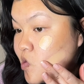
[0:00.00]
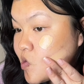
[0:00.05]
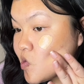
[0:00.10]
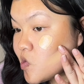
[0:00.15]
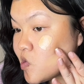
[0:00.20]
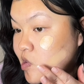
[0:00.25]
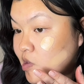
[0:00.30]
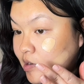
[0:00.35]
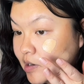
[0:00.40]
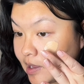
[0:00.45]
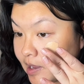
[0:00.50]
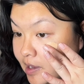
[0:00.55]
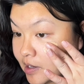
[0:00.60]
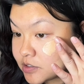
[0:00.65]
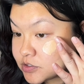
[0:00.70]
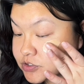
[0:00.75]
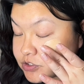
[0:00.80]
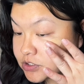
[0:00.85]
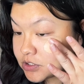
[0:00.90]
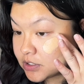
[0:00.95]
it
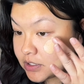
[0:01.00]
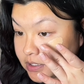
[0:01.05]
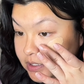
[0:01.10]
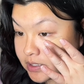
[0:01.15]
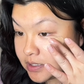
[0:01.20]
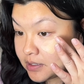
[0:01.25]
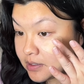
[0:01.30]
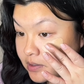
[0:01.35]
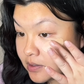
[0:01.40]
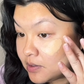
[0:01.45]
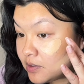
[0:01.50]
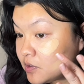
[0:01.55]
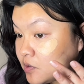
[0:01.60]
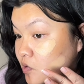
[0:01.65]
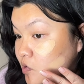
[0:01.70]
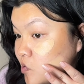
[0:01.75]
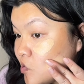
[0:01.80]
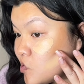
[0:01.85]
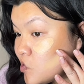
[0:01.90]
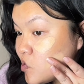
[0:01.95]
actually
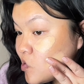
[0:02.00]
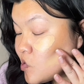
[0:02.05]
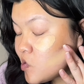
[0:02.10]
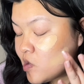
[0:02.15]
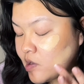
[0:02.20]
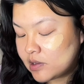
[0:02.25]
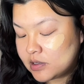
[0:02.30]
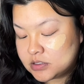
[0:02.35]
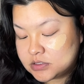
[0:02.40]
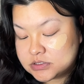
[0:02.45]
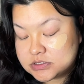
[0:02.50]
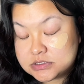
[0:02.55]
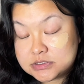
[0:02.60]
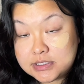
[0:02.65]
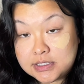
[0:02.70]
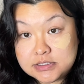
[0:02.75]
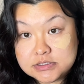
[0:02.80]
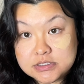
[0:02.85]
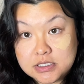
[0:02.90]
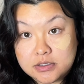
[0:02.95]

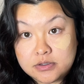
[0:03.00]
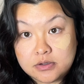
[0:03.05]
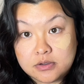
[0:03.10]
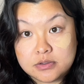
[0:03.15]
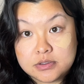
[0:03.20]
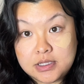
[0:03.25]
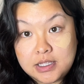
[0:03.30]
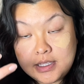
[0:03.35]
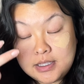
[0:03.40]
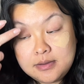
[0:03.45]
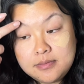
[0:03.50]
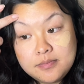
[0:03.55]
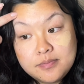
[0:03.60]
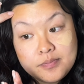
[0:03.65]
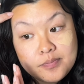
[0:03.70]
stays on all day.